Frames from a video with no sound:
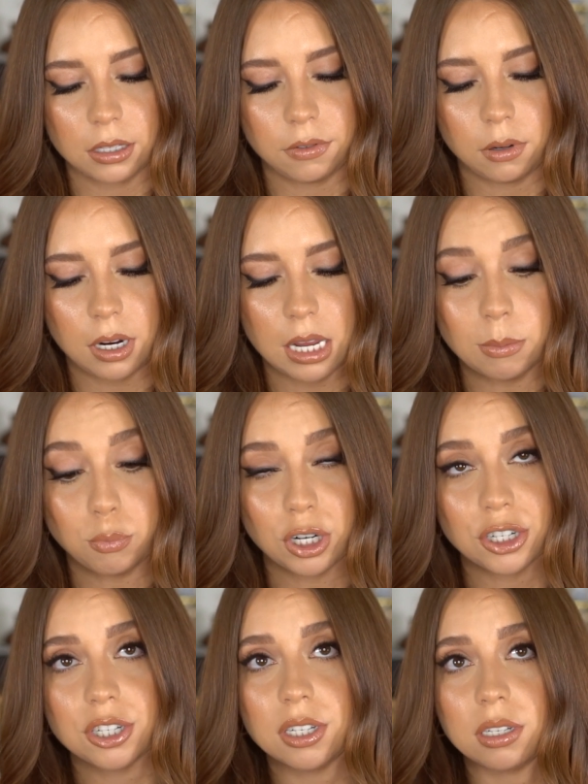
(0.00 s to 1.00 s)
for It
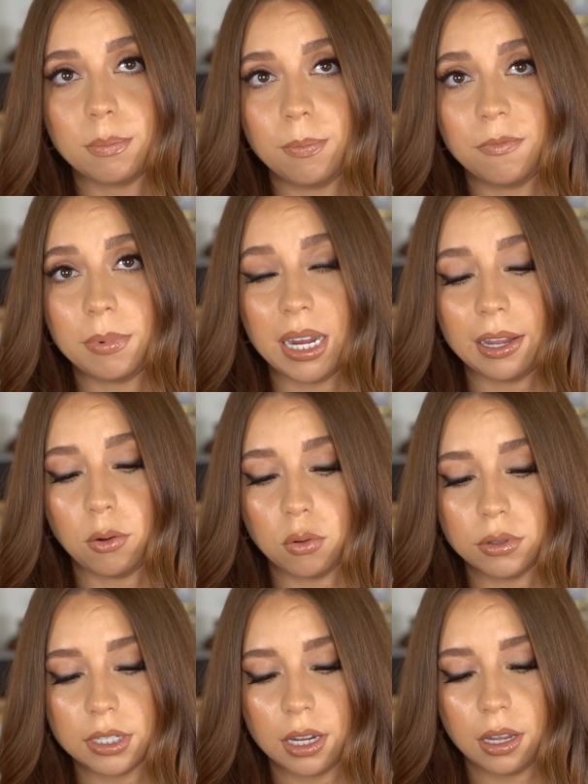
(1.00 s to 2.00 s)
Brushes by
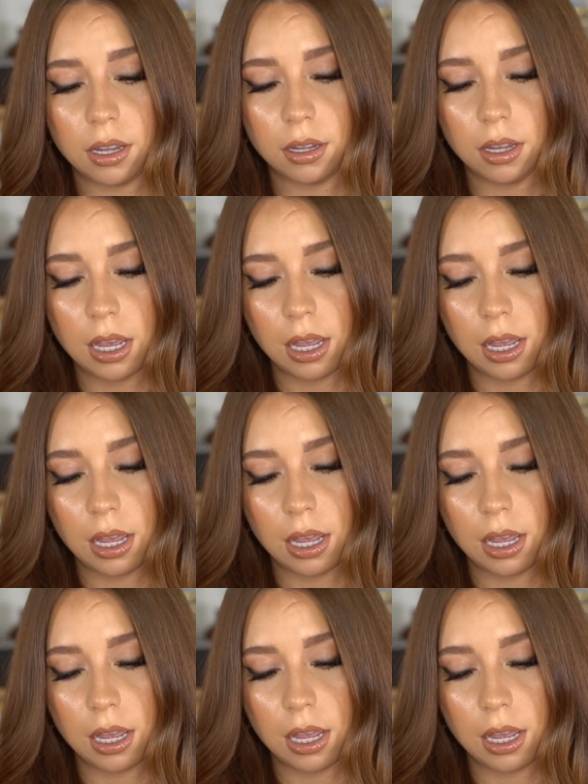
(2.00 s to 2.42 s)
Ulta.